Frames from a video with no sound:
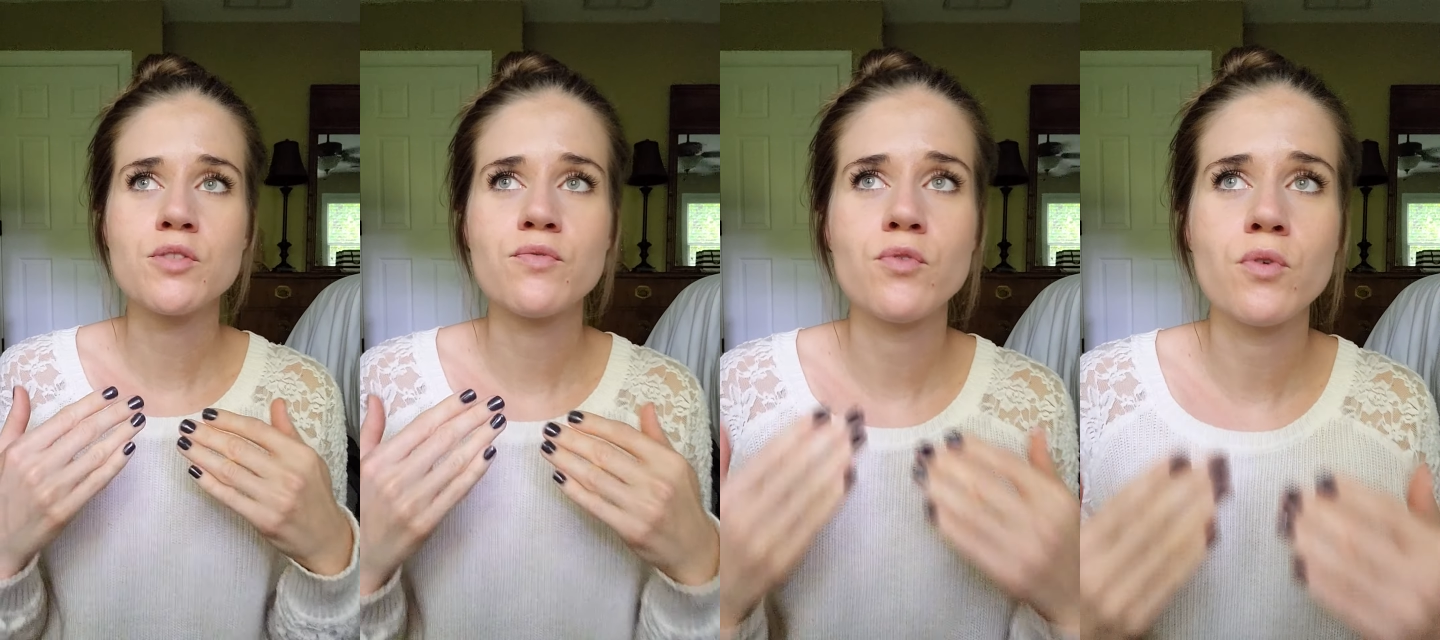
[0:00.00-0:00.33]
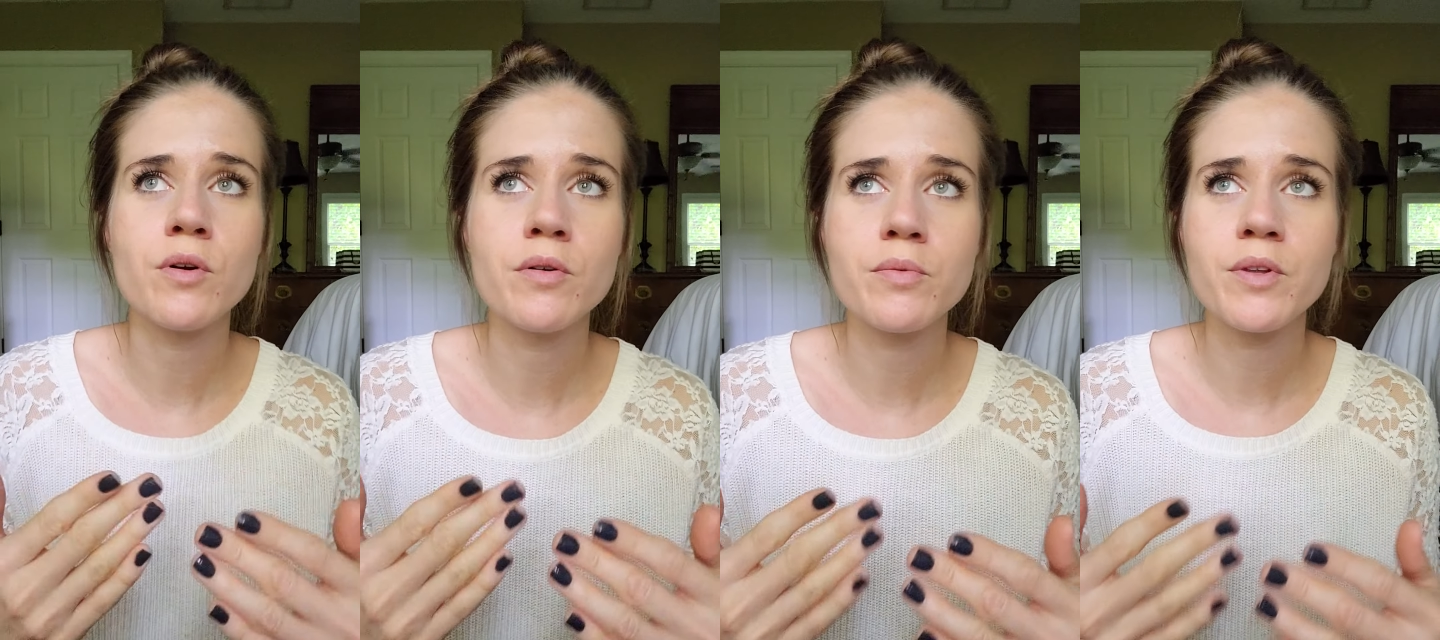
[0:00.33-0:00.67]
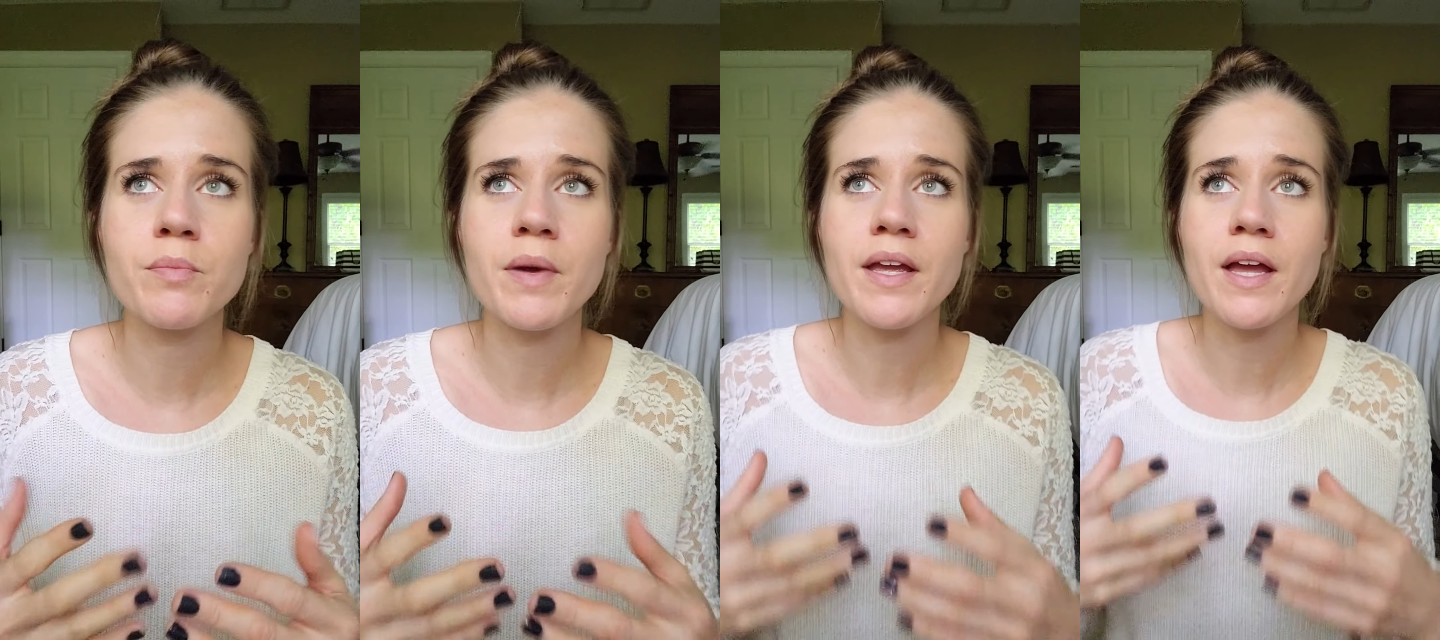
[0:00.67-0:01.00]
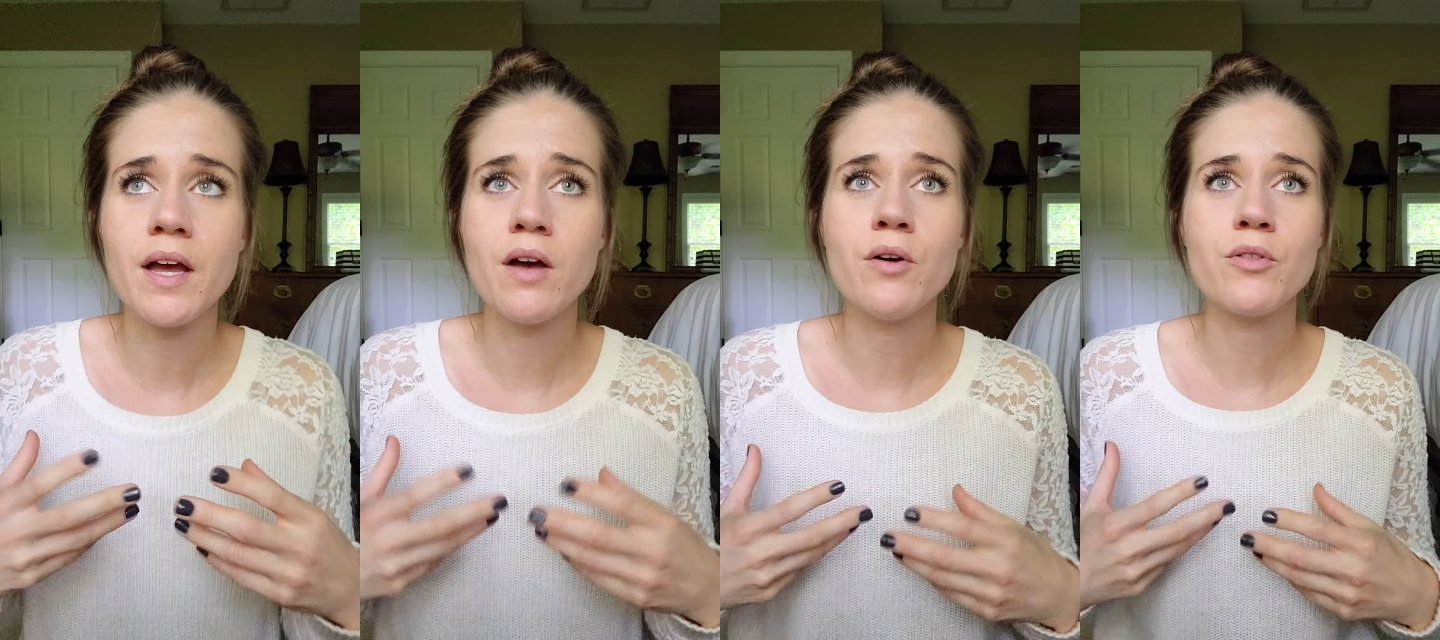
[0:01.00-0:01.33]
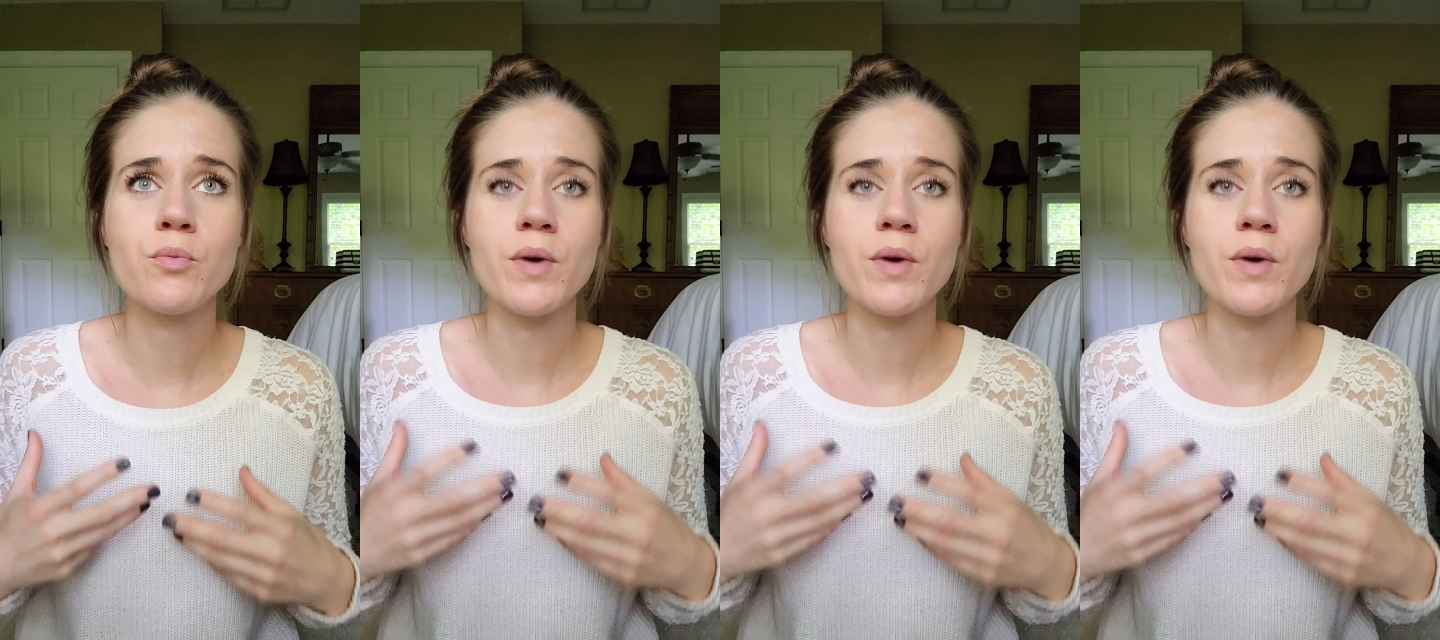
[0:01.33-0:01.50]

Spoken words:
forward with my health